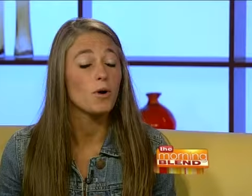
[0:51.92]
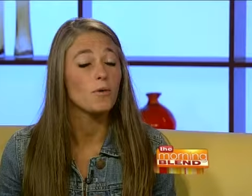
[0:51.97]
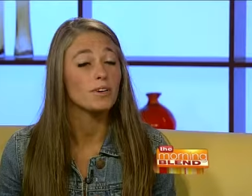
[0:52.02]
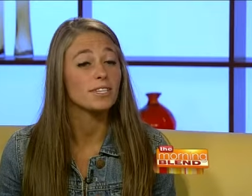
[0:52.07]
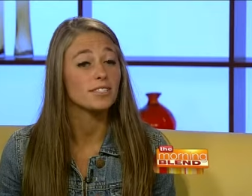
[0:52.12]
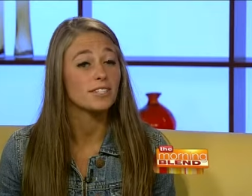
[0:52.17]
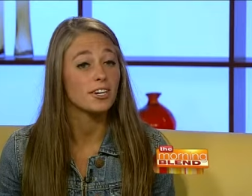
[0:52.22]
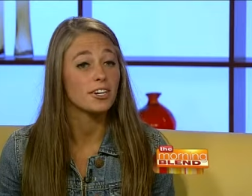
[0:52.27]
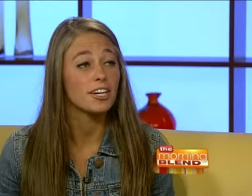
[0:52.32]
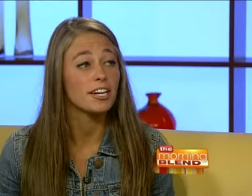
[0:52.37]
well,
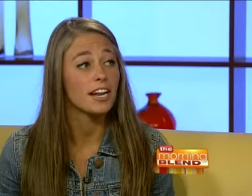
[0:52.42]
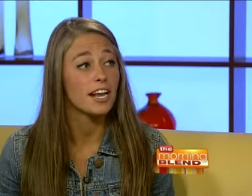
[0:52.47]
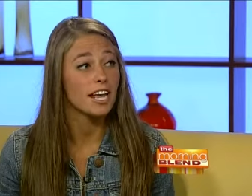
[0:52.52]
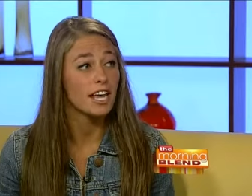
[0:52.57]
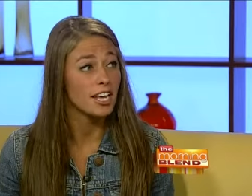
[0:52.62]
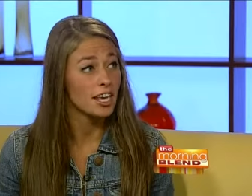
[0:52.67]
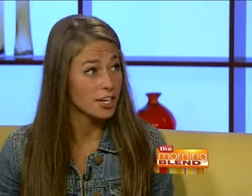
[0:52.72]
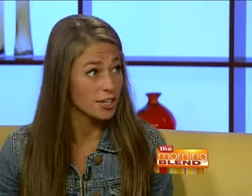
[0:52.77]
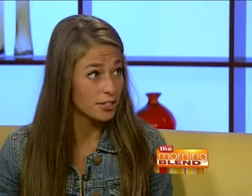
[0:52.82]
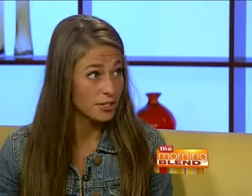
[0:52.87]
we started
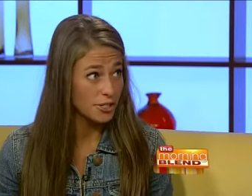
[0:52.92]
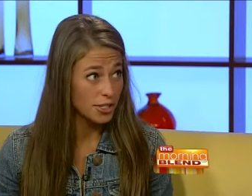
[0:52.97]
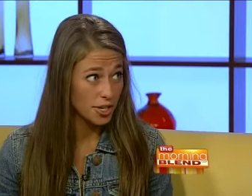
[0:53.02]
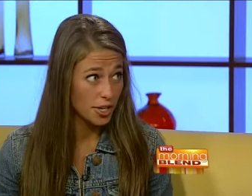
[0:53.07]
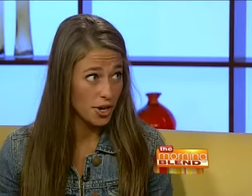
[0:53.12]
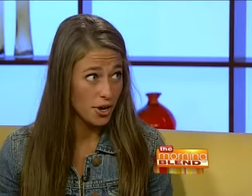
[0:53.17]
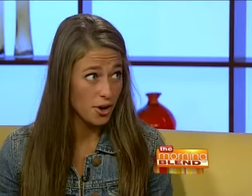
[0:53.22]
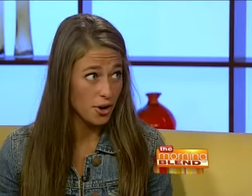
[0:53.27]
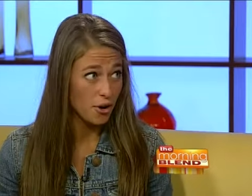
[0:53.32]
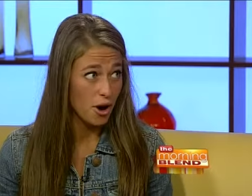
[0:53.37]
eight years
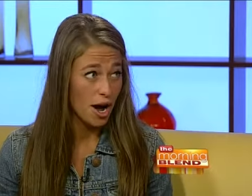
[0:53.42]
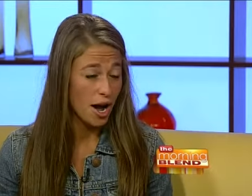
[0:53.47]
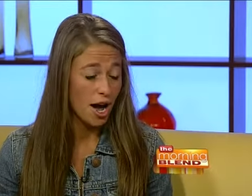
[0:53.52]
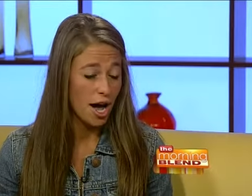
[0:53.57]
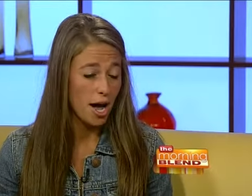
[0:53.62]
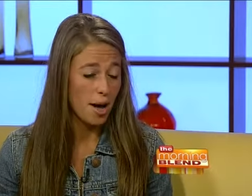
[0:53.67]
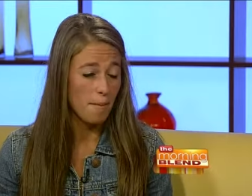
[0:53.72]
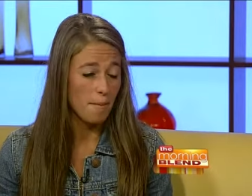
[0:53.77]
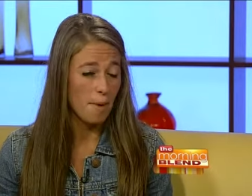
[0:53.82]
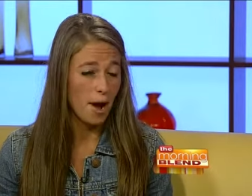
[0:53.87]
ago.
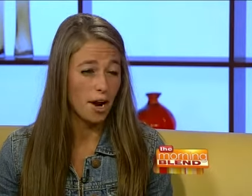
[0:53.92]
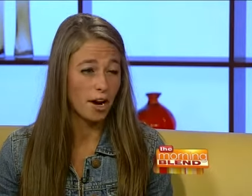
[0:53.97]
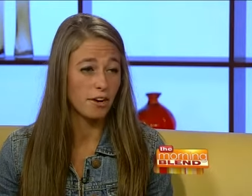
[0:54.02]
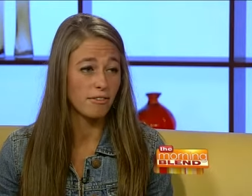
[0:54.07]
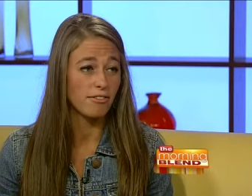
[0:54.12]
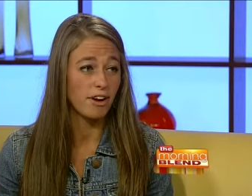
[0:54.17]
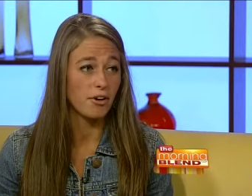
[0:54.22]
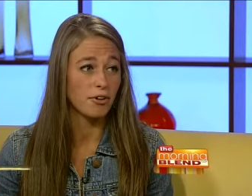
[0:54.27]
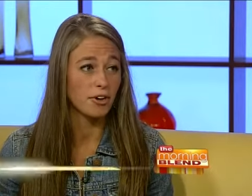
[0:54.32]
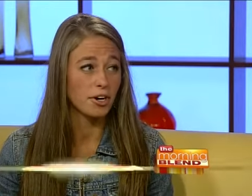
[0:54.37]
Um,
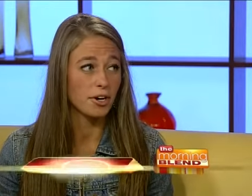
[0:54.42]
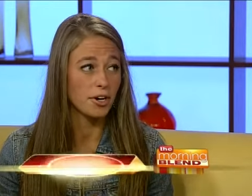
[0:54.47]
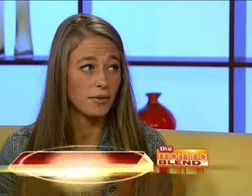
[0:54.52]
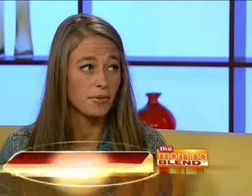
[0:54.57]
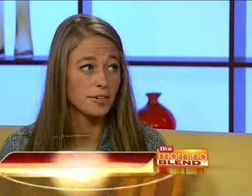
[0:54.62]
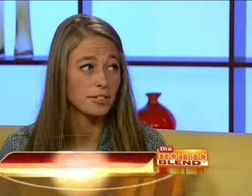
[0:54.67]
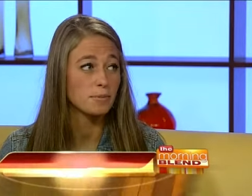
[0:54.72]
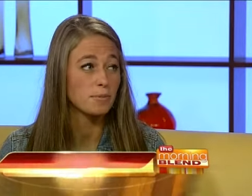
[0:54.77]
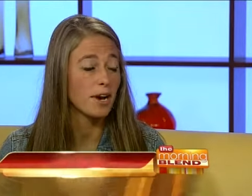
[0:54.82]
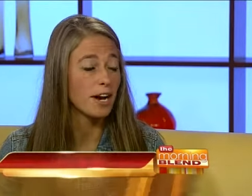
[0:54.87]
our founder
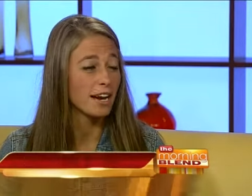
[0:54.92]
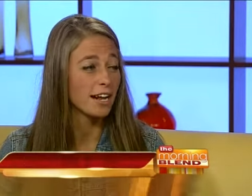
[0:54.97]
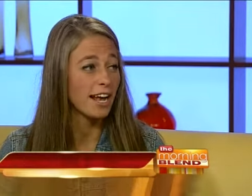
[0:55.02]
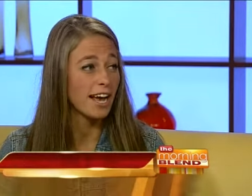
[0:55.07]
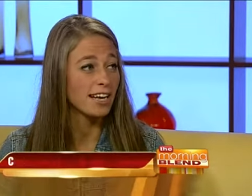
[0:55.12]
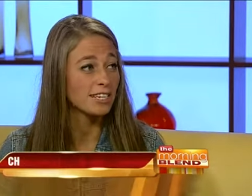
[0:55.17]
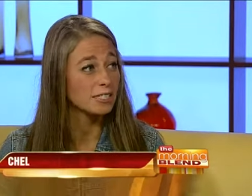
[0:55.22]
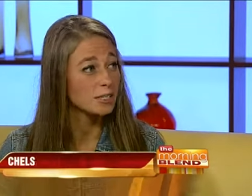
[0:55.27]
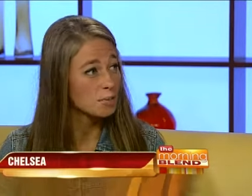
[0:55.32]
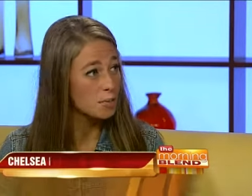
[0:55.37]
was Brianna
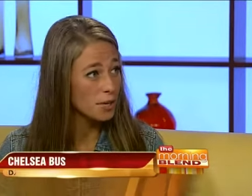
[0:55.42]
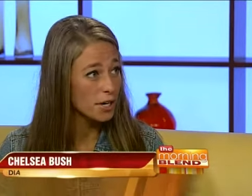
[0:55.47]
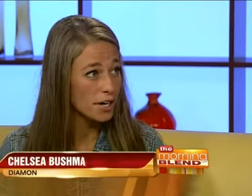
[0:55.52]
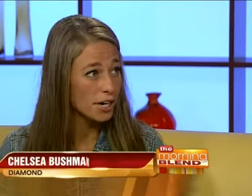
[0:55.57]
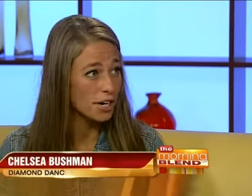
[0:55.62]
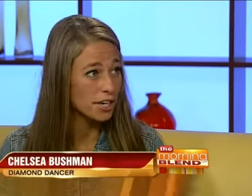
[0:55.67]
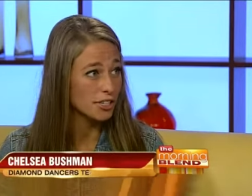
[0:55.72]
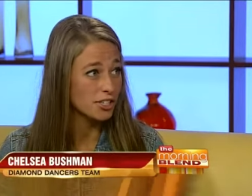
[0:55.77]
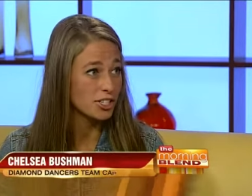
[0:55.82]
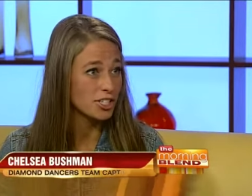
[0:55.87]

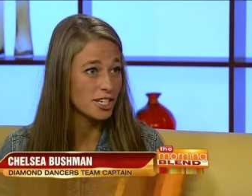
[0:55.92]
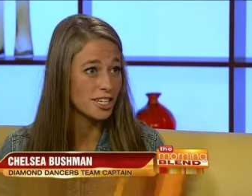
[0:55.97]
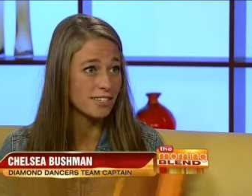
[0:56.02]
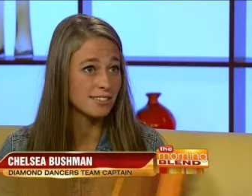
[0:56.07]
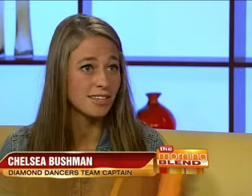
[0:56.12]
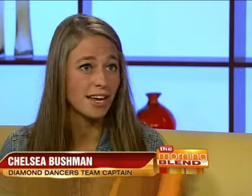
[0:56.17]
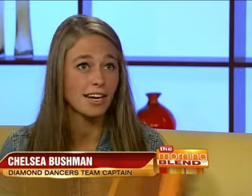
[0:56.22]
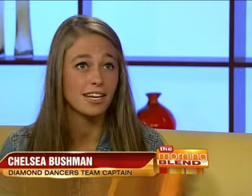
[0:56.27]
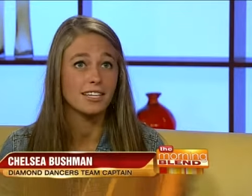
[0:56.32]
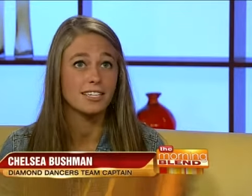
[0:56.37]
Gasper. She
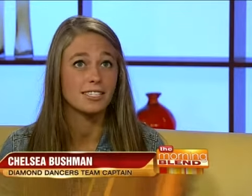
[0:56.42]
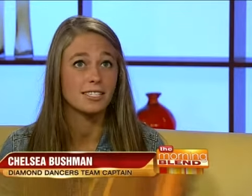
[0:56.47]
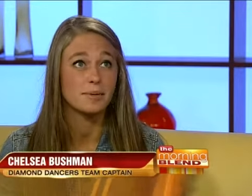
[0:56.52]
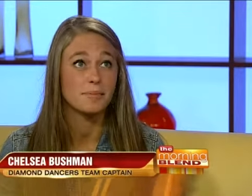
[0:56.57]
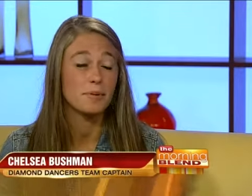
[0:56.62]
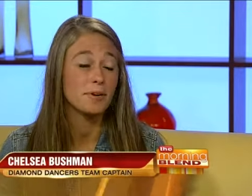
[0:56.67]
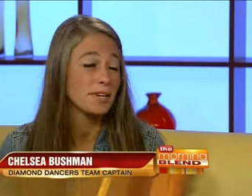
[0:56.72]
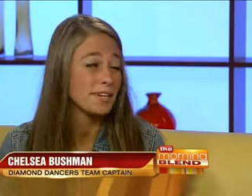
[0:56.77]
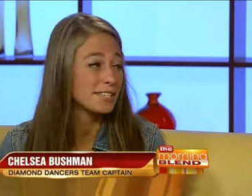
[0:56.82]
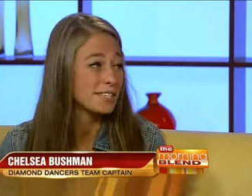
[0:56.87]
decided
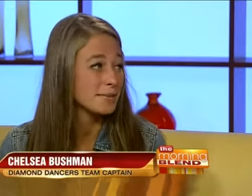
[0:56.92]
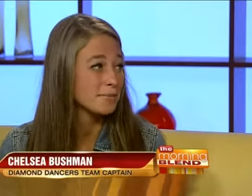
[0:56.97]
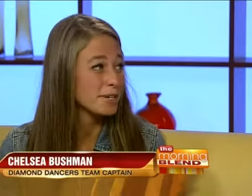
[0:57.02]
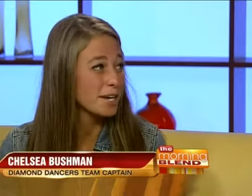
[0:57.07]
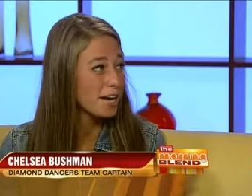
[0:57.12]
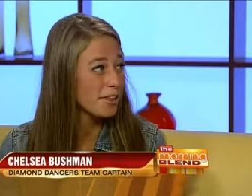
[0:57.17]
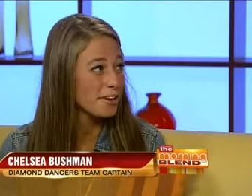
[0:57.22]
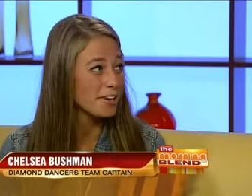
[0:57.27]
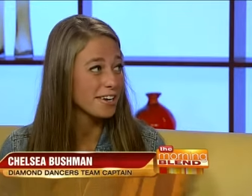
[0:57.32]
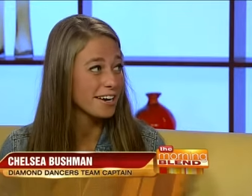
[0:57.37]
to put a team
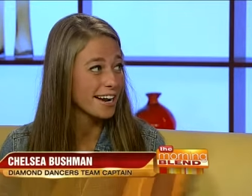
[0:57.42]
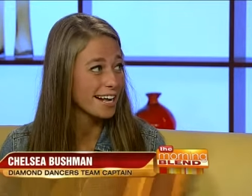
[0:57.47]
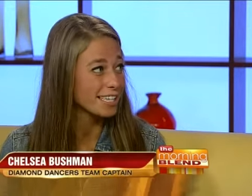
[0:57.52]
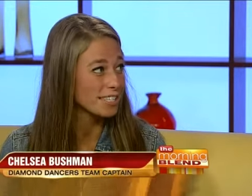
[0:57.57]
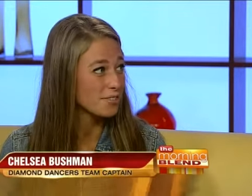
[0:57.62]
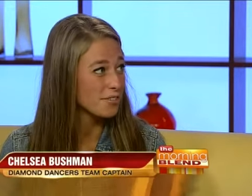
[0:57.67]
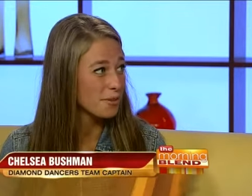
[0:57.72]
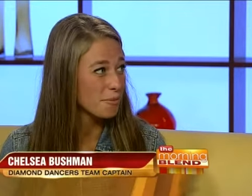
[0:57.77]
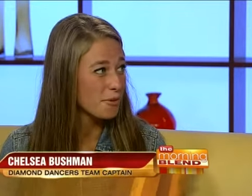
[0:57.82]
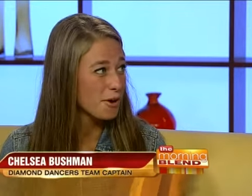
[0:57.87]
together to
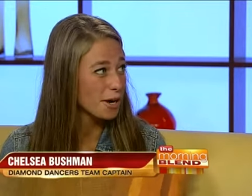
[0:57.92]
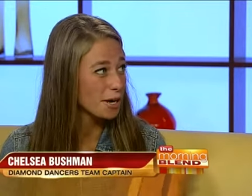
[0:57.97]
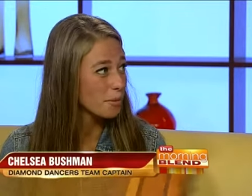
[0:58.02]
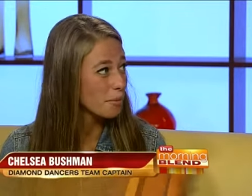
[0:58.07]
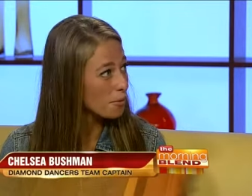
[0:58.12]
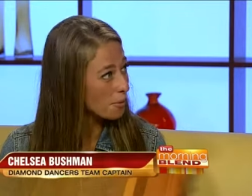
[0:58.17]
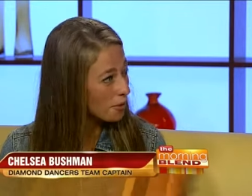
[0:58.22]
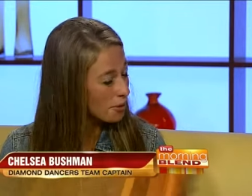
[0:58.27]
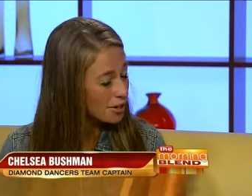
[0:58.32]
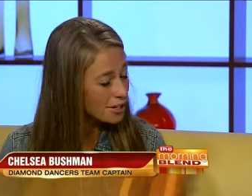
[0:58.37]
dance for the Milwaukee
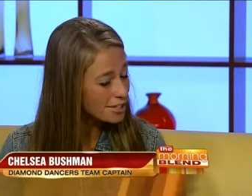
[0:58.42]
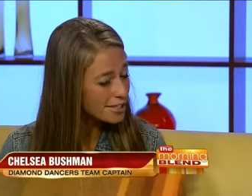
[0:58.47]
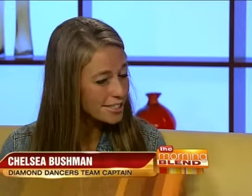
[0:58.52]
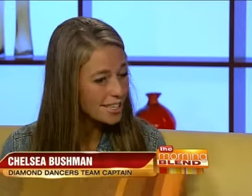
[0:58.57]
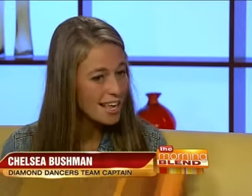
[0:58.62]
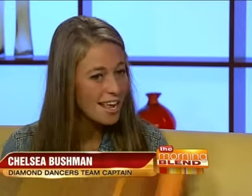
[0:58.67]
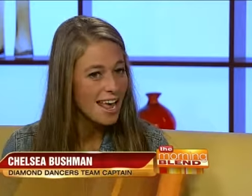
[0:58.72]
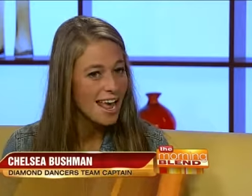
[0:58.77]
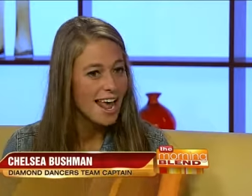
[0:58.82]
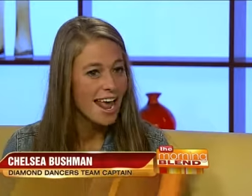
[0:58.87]
Brewers.